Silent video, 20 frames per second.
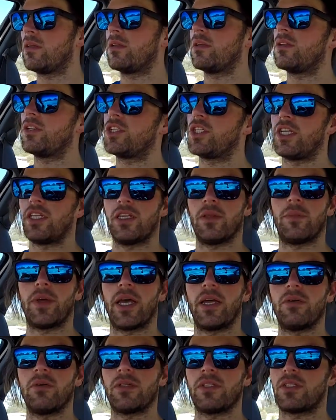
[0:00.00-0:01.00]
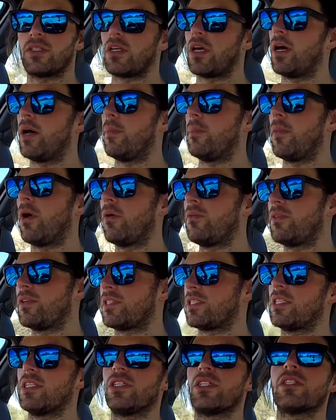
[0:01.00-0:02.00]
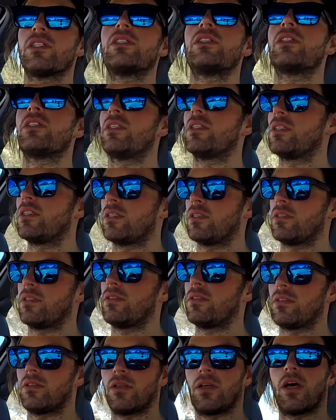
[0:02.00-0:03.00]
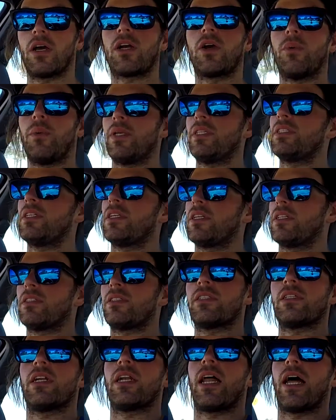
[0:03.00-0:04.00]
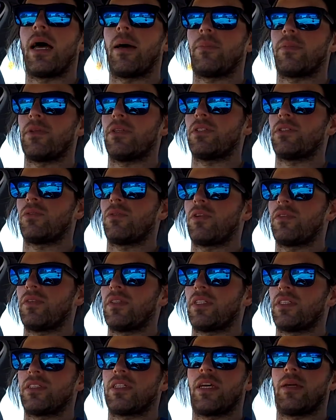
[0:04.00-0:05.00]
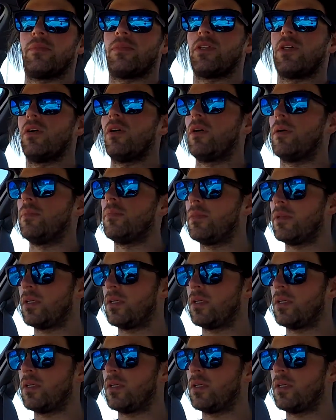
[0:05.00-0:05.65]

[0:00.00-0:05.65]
shit in the bed was obviously just a coincidence that it happened sort of at the same time,